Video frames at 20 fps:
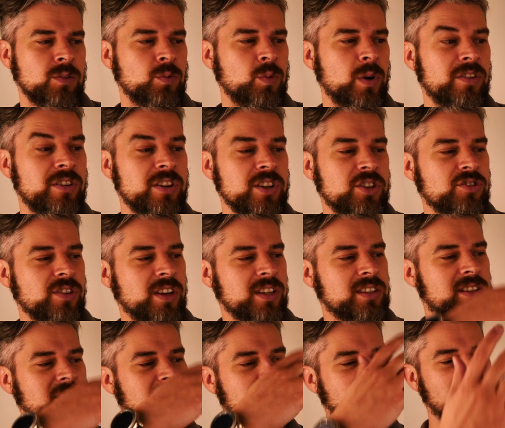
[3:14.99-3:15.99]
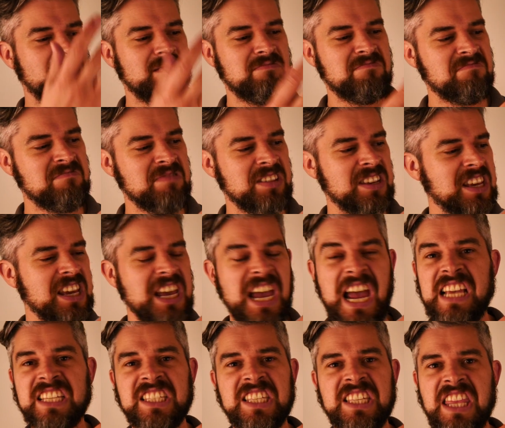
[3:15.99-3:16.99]
We're interested in
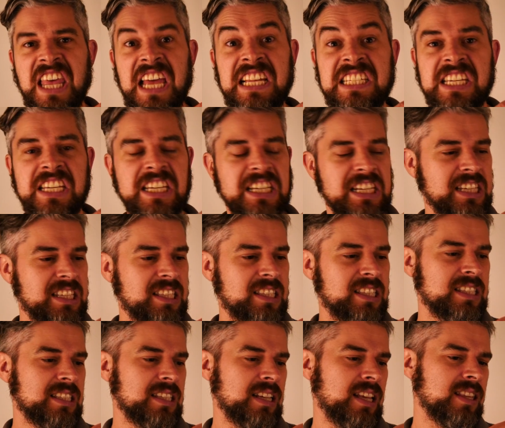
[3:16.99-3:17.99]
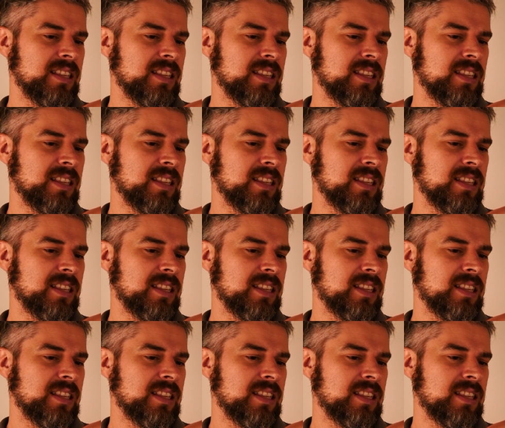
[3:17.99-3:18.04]
aesthetics